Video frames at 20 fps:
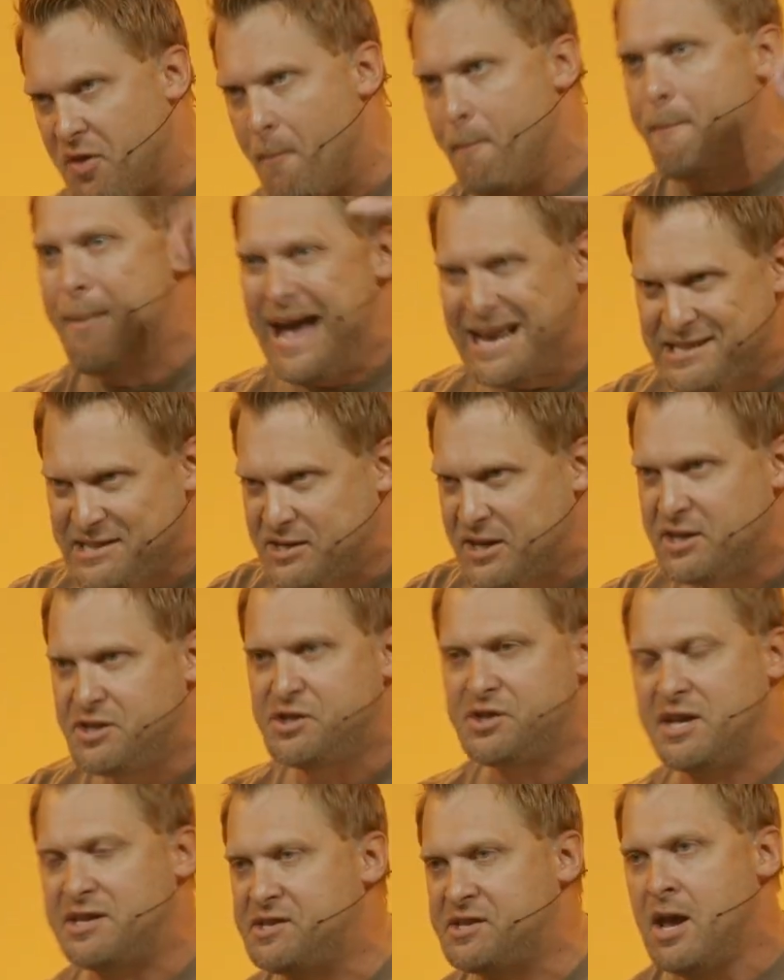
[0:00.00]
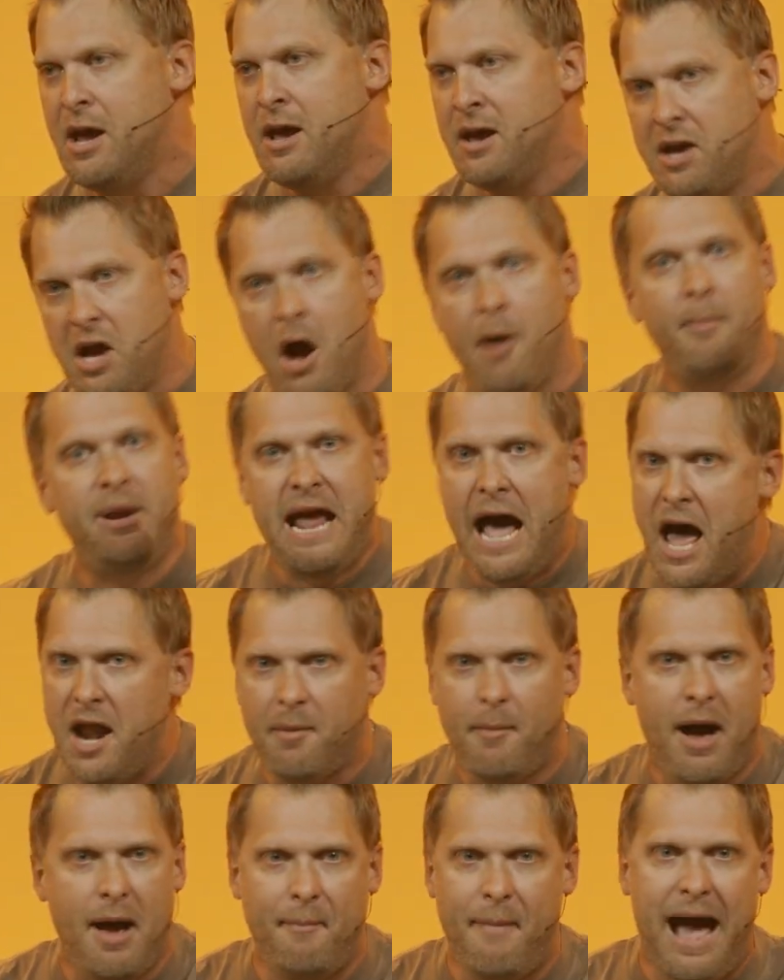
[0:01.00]
the message that's coming out
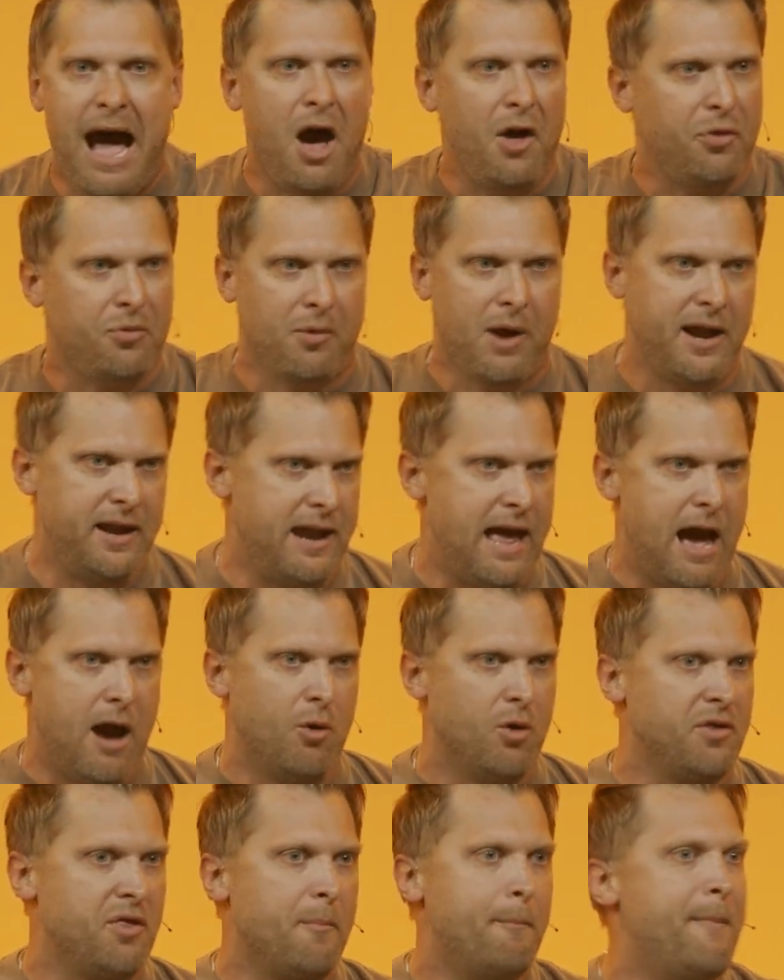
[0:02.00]
of my mouth right now or the